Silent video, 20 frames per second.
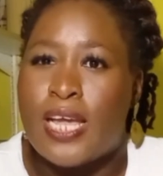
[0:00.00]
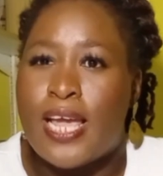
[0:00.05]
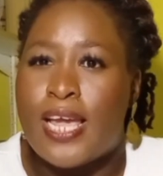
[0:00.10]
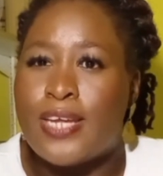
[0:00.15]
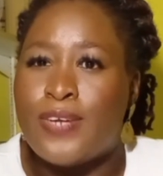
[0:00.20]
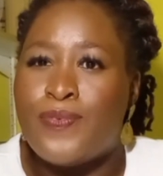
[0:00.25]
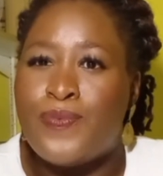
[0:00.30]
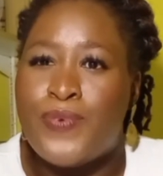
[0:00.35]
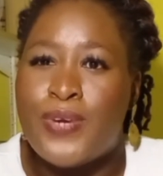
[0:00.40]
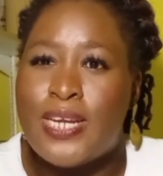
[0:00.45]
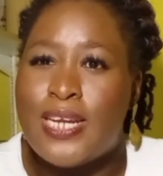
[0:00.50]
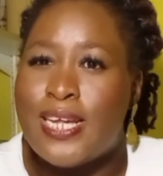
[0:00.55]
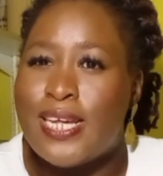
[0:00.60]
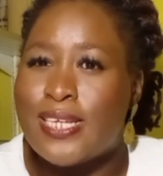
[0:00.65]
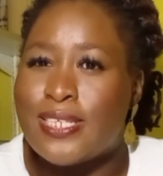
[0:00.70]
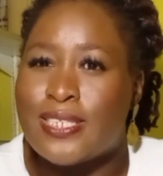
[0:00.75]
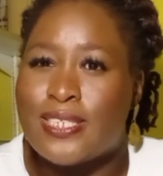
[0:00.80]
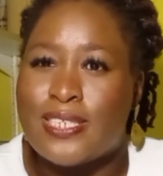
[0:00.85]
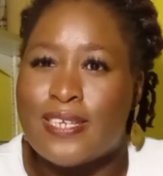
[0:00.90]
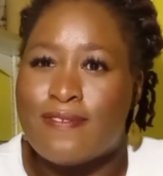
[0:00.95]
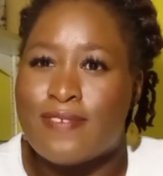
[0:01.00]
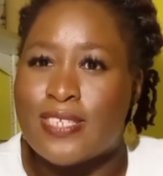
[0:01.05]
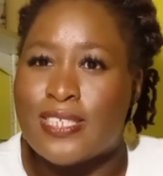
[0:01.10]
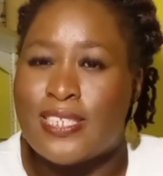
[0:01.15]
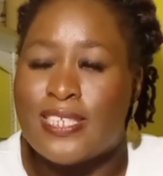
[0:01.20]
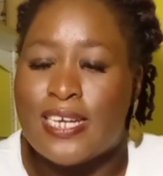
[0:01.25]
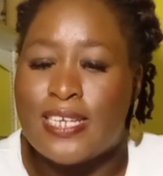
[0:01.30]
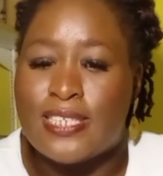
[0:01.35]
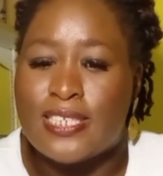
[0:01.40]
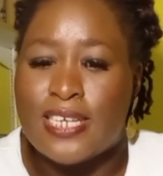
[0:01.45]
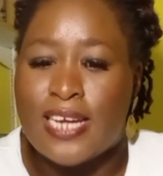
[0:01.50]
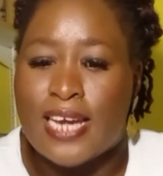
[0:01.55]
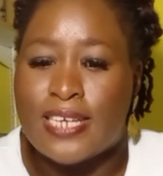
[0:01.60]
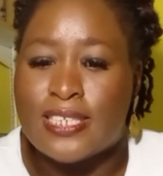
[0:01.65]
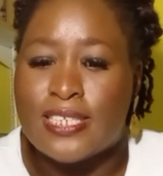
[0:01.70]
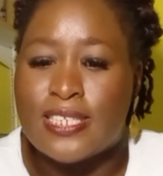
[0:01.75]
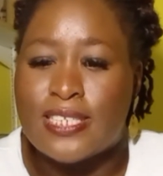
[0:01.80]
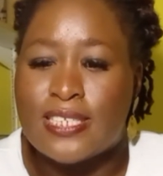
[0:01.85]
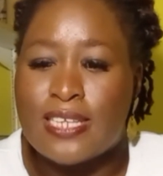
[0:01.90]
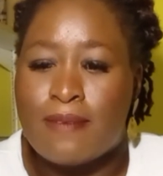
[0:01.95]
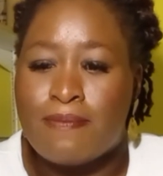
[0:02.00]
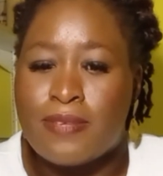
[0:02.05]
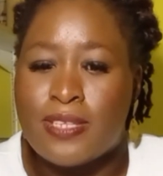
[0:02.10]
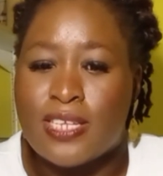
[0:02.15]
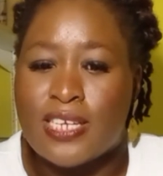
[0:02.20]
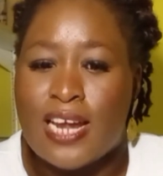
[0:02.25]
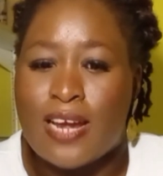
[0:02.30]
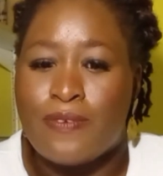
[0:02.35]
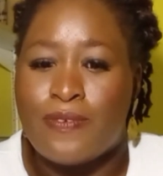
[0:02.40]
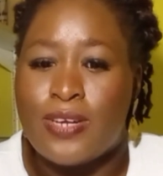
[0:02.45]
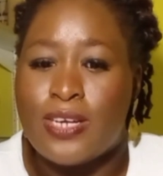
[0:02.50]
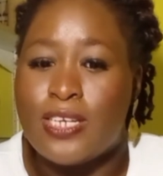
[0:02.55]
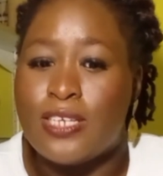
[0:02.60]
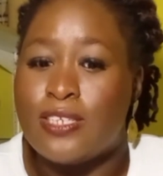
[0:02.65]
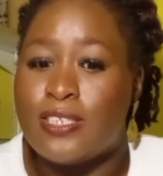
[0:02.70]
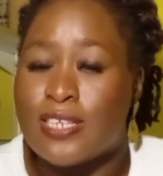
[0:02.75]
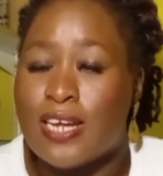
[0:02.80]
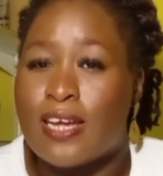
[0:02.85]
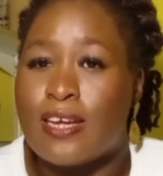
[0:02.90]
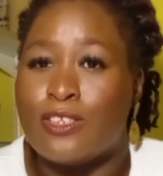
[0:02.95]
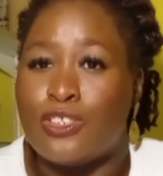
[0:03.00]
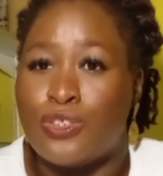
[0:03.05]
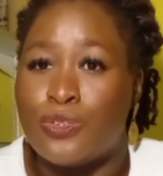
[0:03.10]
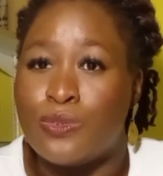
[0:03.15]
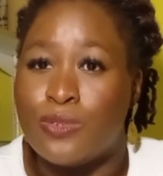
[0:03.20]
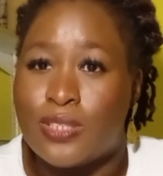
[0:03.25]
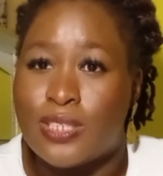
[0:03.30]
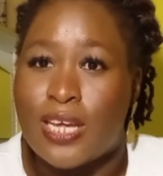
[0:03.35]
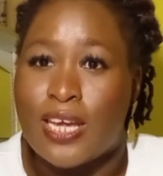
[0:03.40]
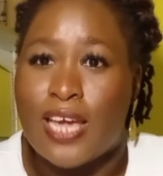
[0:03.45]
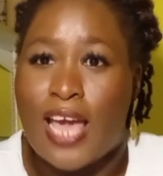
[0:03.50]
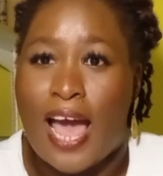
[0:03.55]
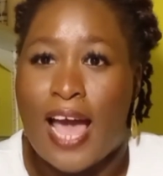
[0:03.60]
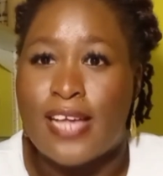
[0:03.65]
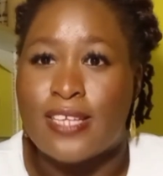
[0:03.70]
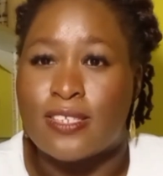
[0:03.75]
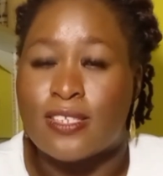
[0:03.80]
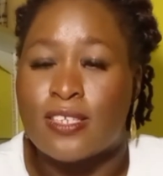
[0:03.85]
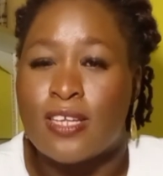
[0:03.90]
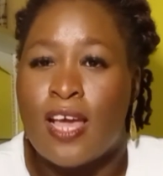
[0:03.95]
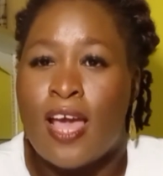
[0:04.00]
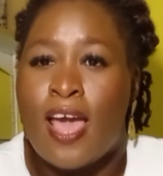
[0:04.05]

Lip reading: it really is devastating, and it's something that I really do think has